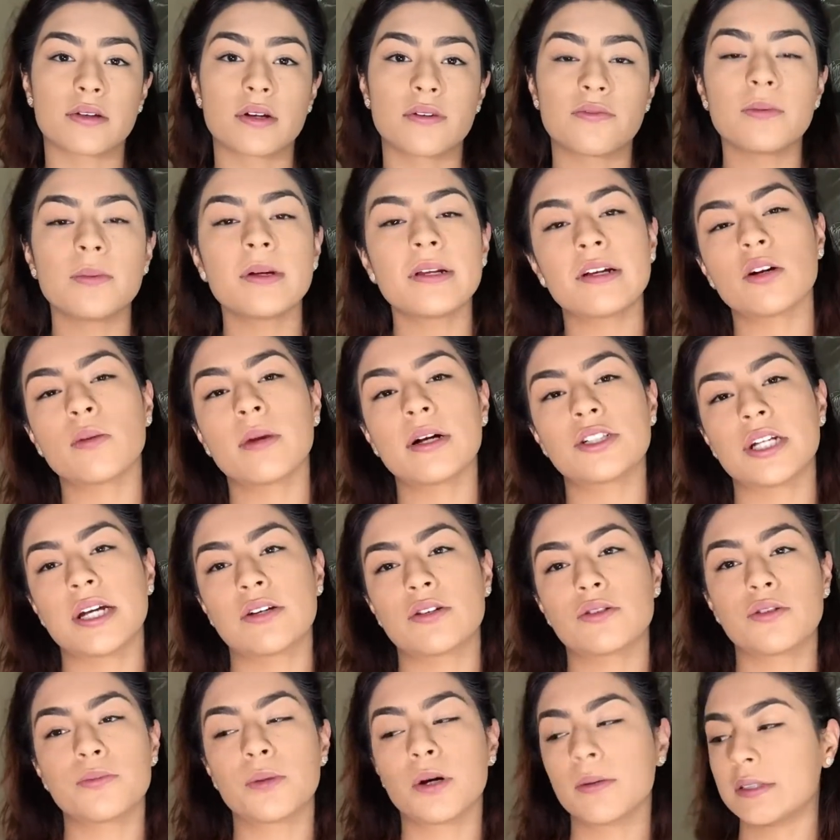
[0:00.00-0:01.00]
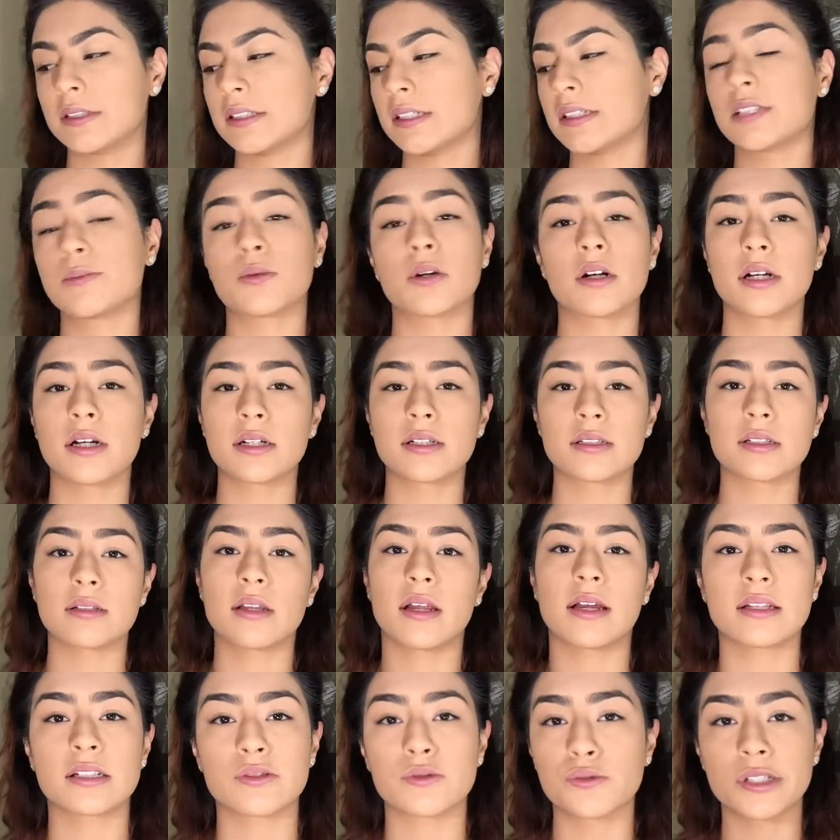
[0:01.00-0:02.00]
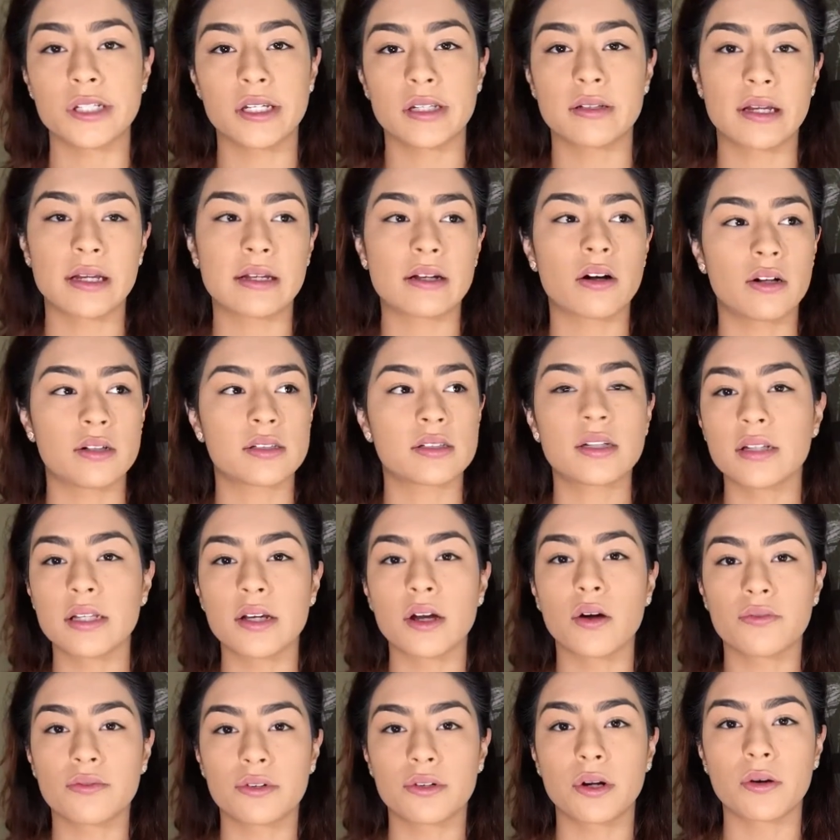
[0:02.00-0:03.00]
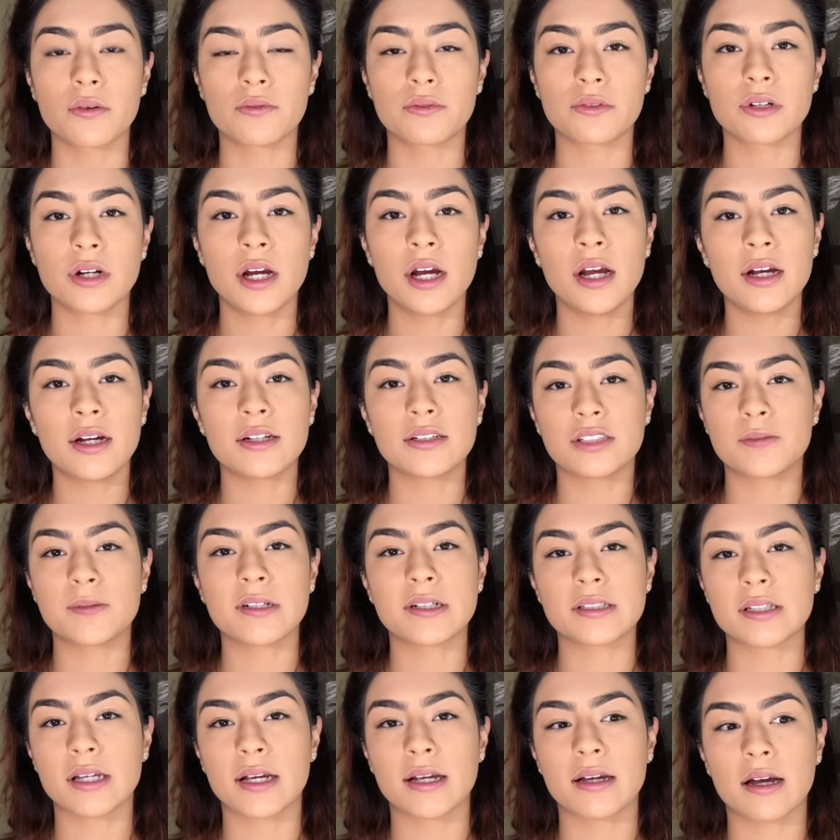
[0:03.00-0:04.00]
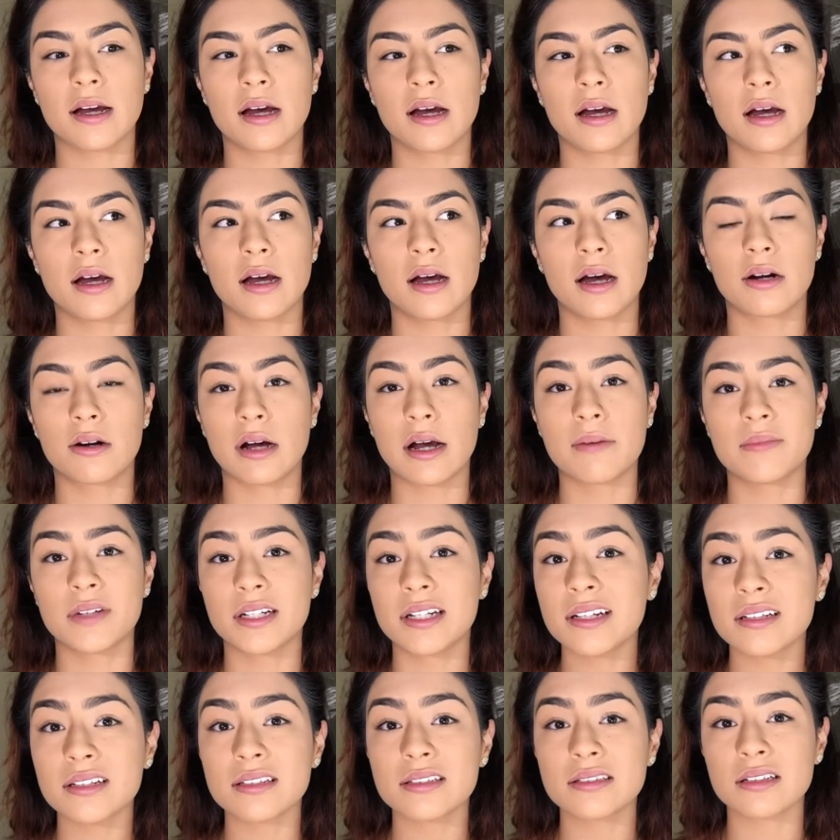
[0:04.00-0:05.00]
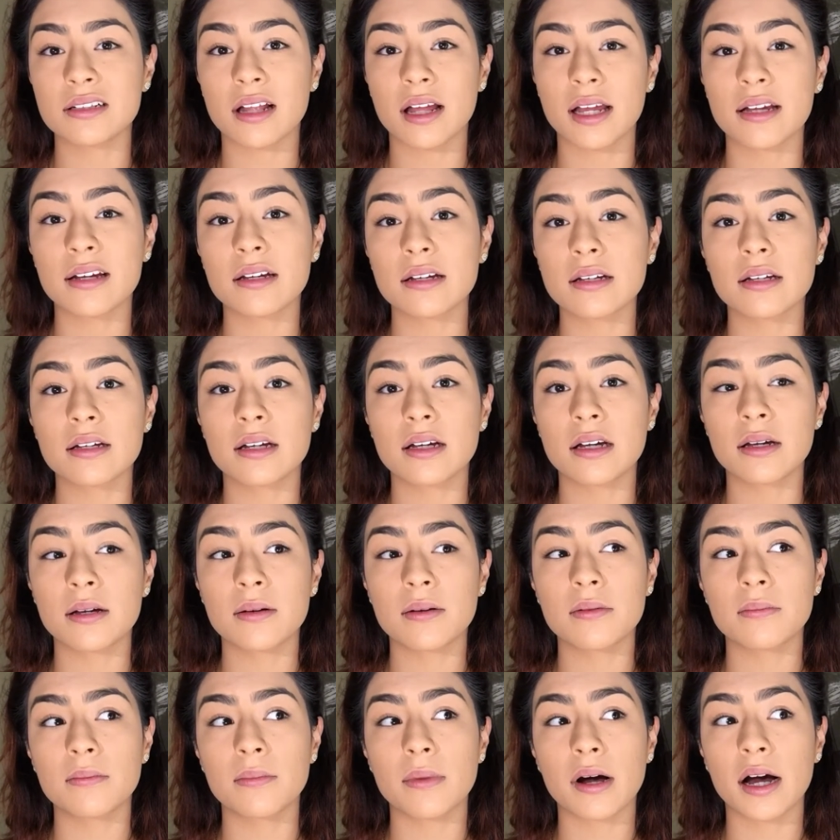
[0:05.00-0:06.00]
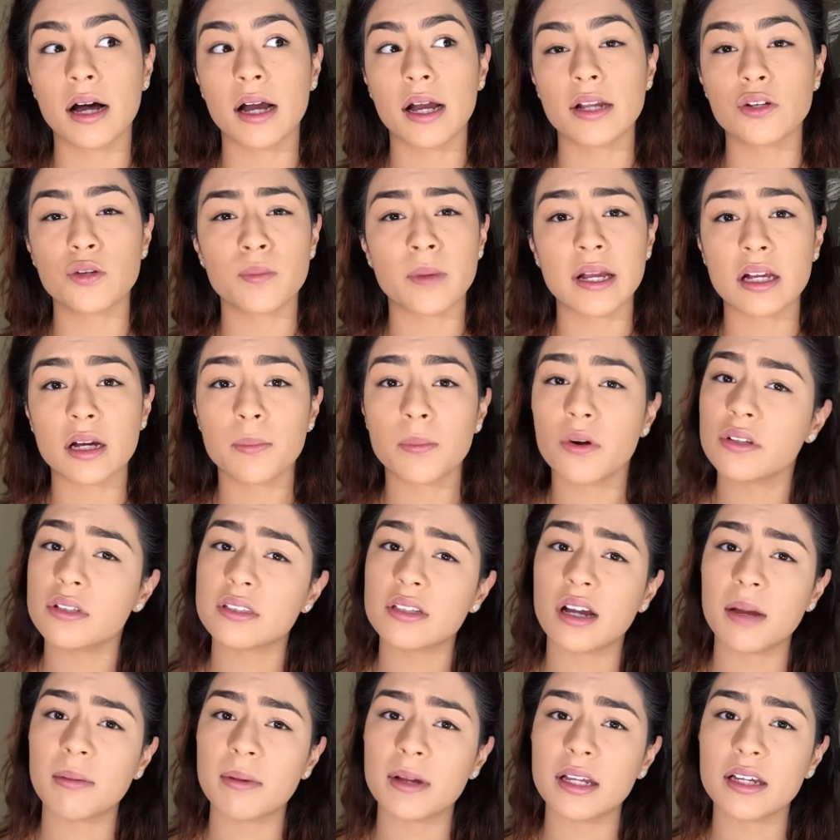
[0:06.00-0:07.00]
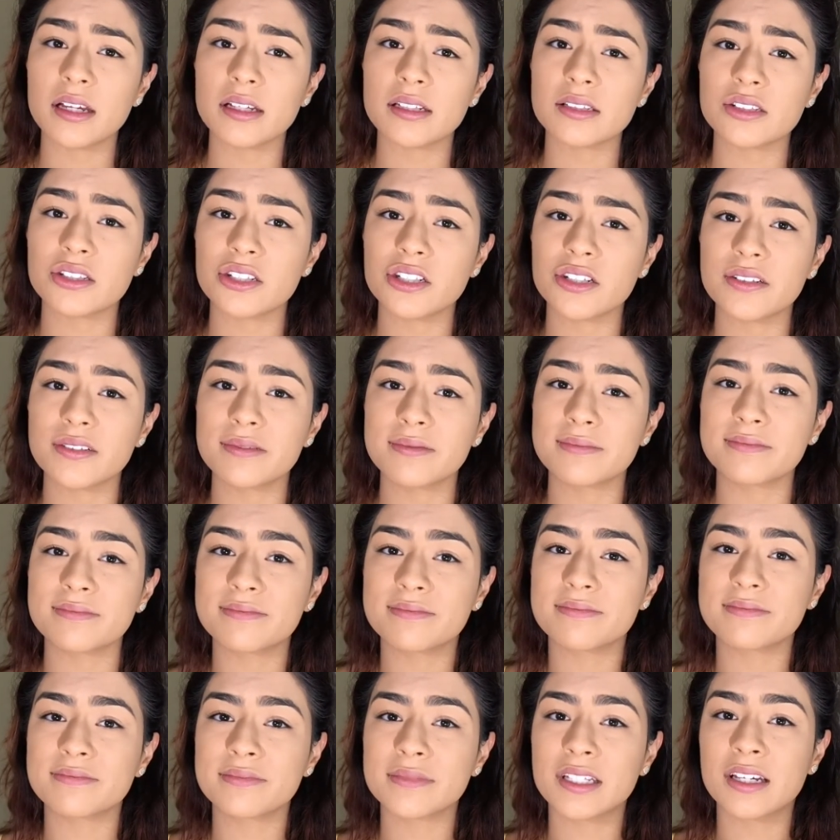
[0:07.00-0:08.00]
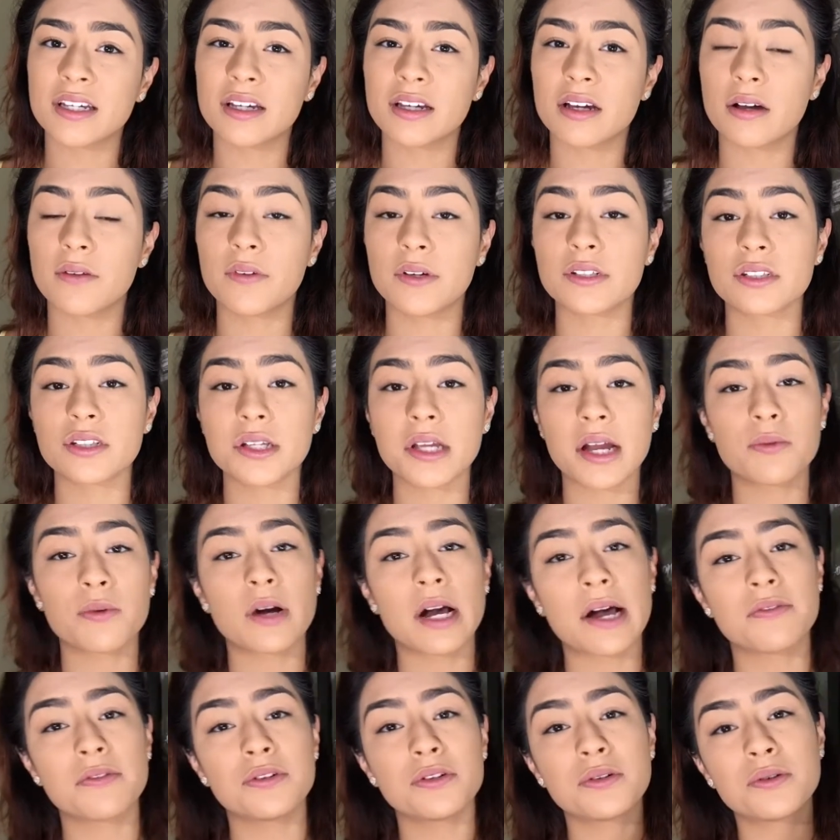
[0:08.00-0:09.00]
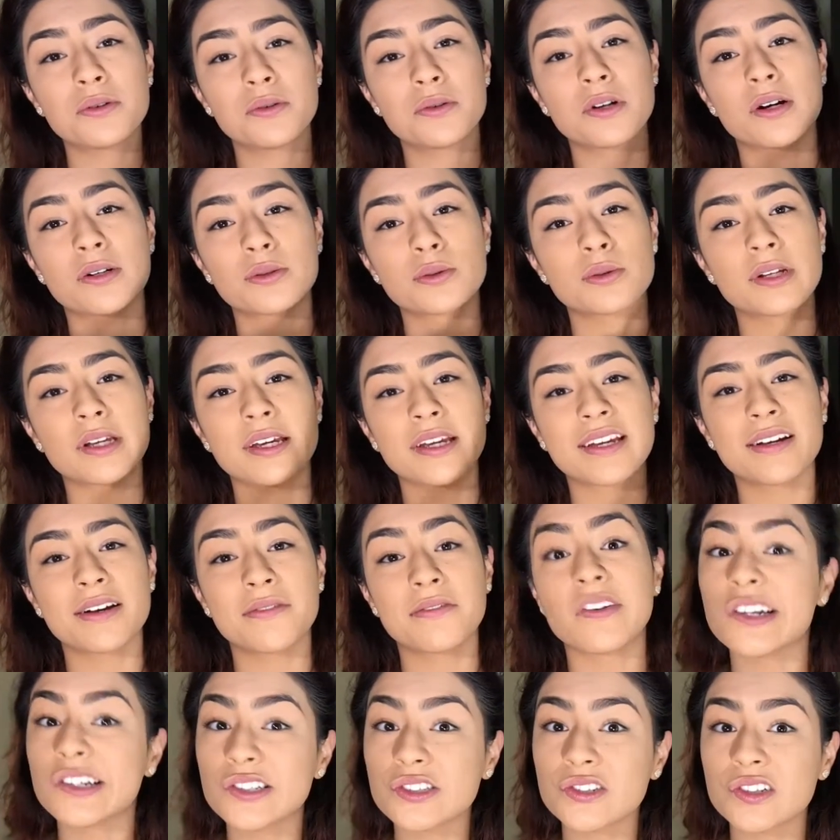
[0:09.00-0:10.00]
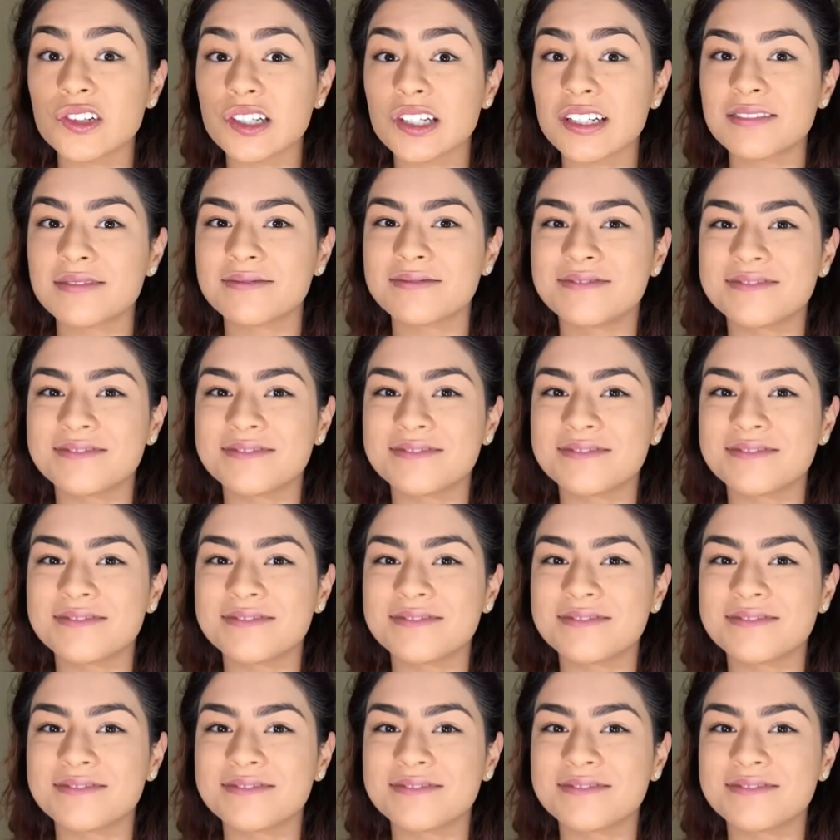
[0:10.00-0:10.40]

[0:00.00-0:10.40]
If you've been here on my channel, you've probably seen these products and like this routine like constantly over and over. Just because like I don't have money to like buy new makeup all the time, I guess, you know. Eventually I will have a new contour kit, eventually.